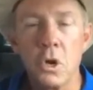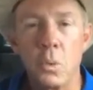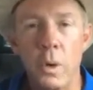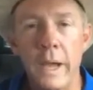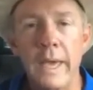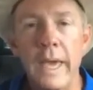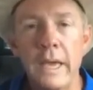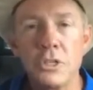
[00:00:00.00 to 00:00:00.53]

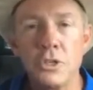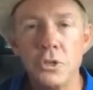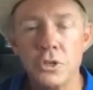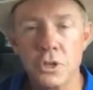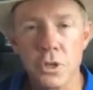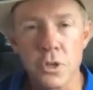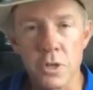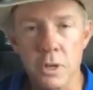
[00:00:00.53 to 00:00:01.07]
why can't you
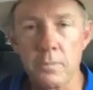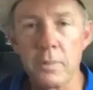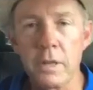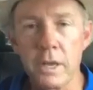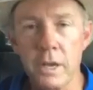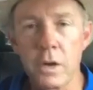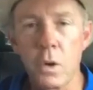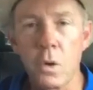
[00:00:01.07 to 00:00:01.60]
just simply
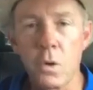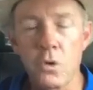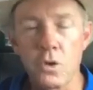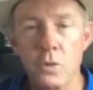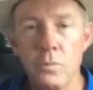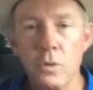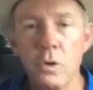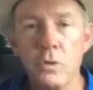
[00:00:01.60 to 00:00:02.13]
get a horse
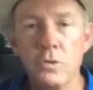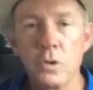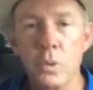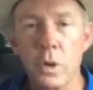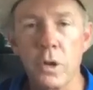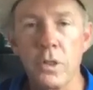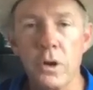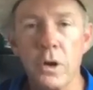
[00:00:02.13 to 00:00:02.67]
to move to
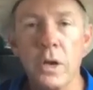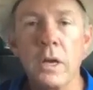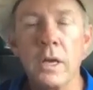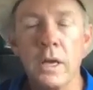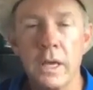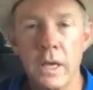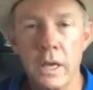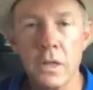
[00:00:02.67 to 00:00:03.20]
where there
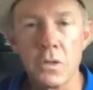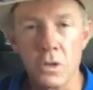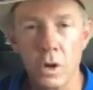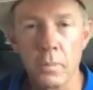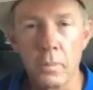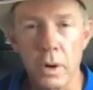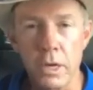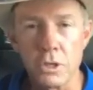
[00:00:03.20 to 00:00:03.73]
is
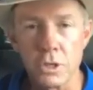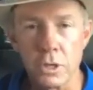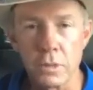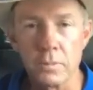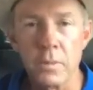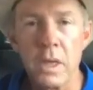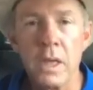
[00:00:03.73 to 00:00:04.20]
no pressure?